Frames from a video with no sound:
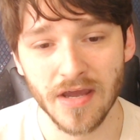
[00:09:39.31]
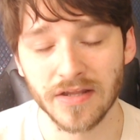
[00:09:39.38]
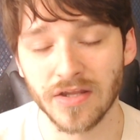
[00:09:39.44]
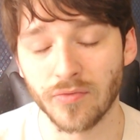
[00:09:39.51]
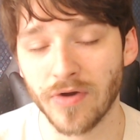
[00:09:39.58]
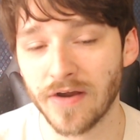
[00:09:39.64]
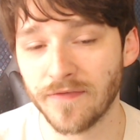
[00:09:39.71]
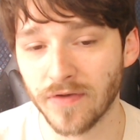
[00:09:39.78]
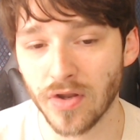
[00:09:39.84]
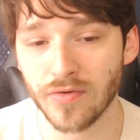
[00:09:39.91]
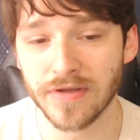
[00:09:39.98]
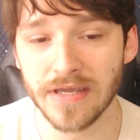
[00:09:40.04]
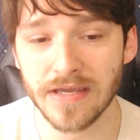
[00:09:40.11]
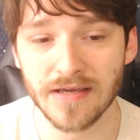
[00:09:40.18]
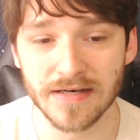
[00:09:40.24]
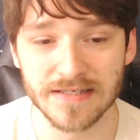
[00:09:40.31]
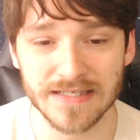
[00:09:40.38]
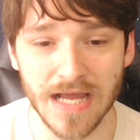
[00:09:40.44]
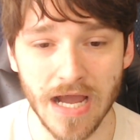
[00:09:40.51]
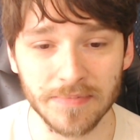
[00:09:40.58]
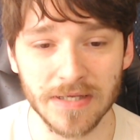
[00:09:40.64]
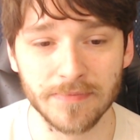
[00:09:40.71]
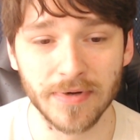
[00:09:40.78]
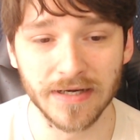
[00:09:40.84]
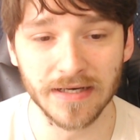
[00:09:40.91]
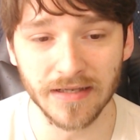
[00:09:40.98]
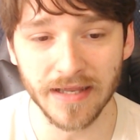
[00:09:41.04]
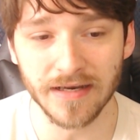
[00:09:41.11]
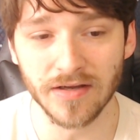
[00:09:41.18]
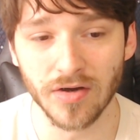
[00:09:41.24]
the ref low-key could have stopped it, but he
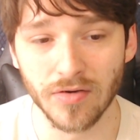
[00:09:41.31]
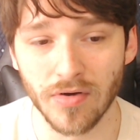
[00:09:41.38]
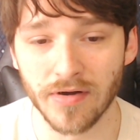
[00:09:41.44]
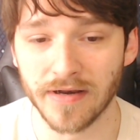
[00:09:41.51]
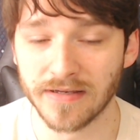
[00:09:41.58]
let it go on,